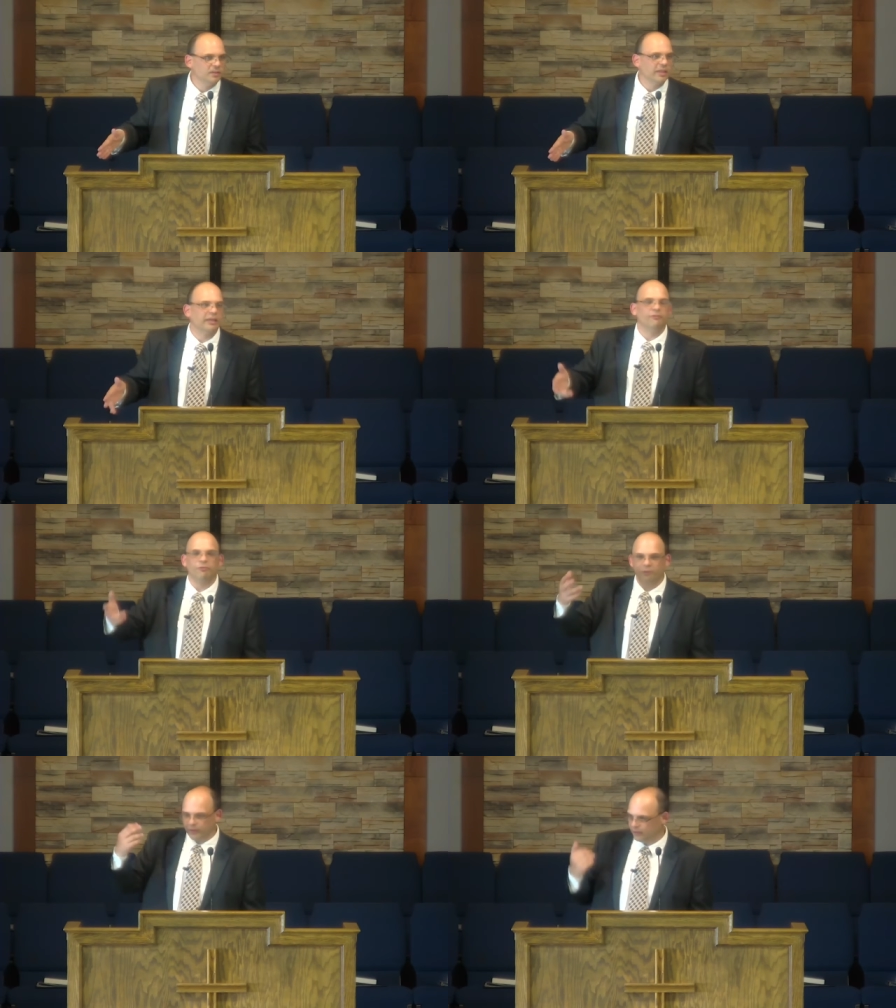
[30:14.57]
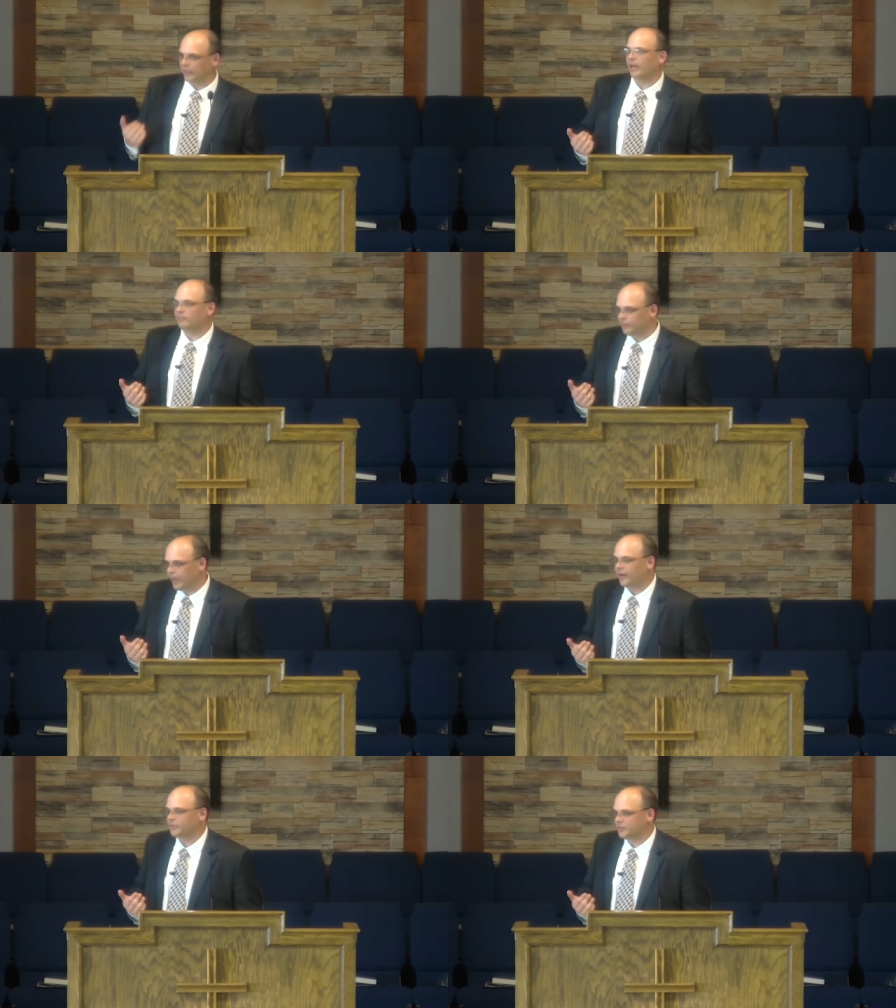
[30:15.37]
can freely have a
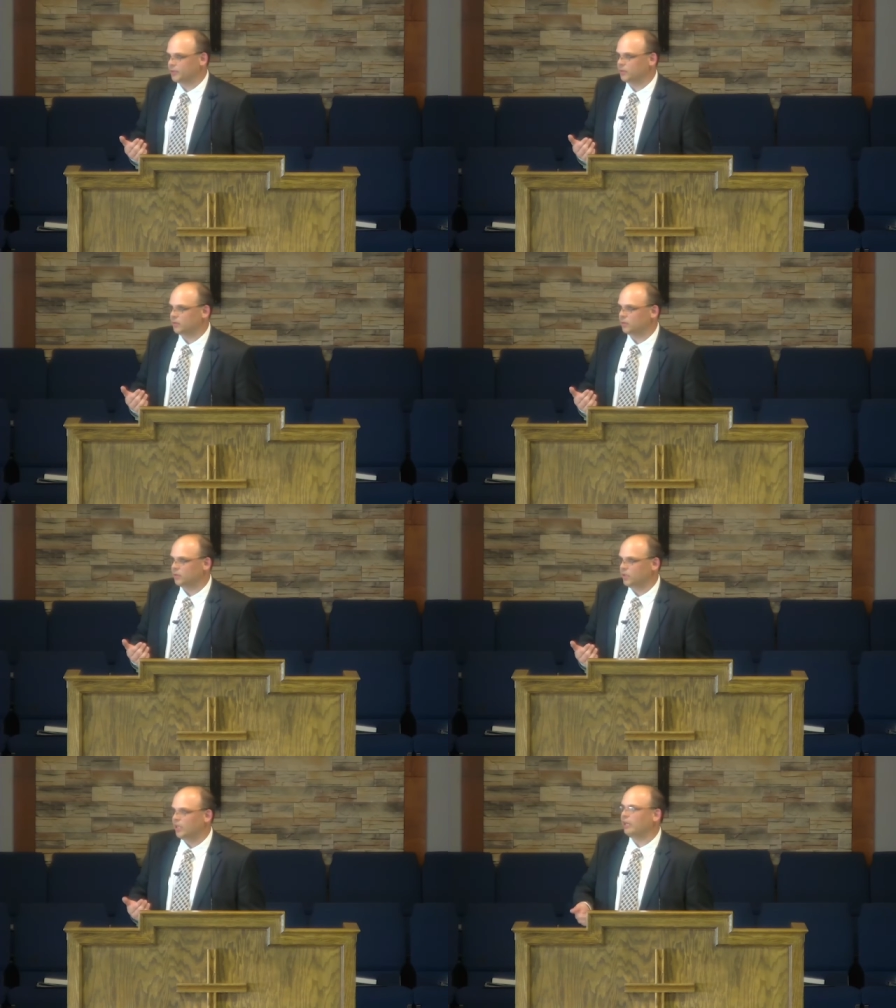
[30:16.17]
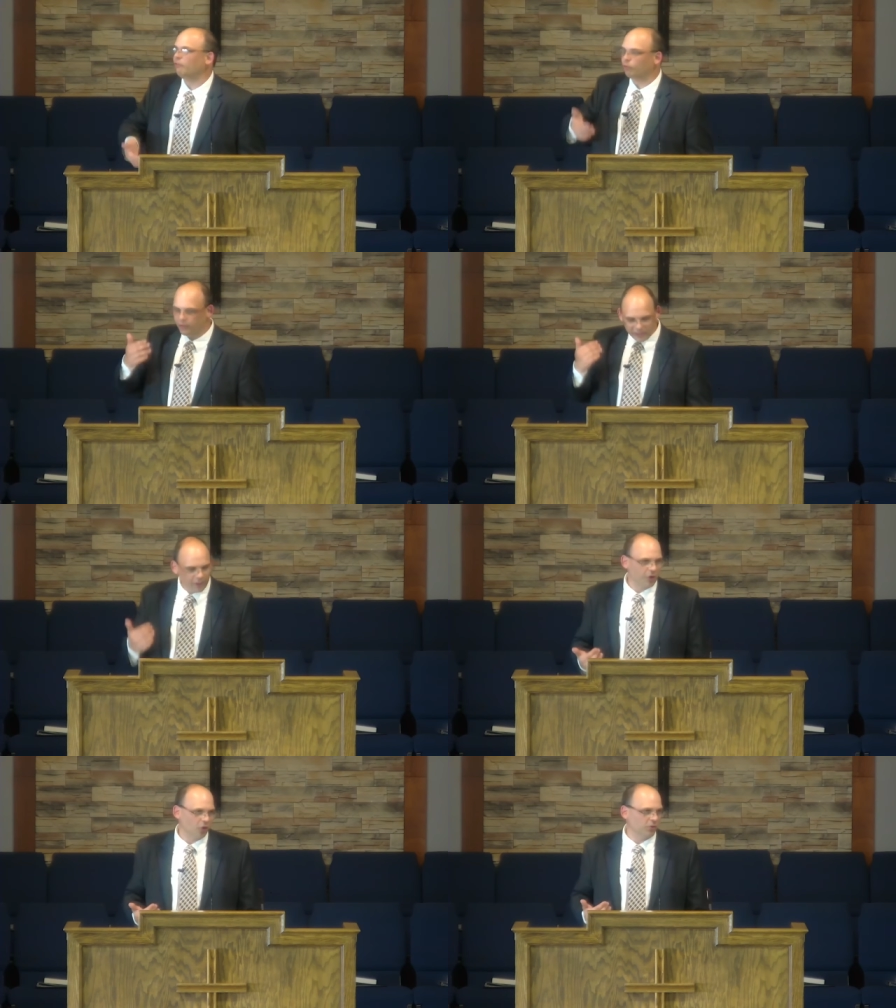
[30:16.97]
pastor and freely
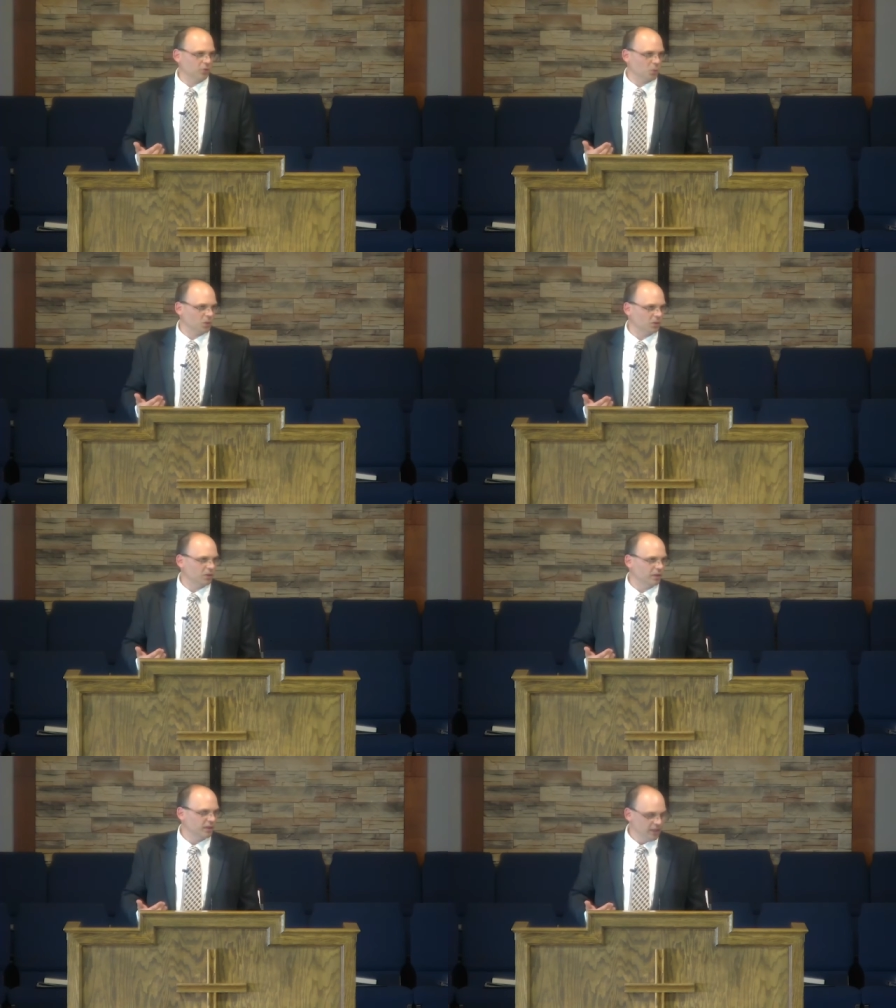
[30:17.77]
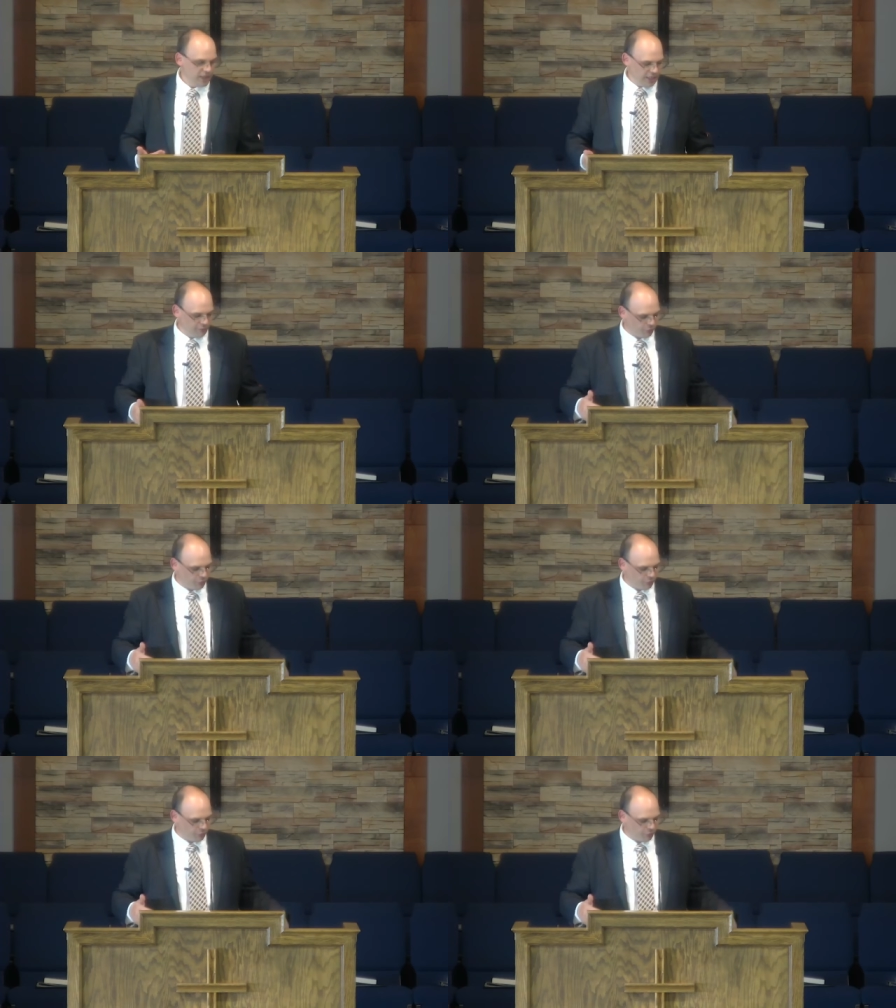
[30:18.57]
grow in the word and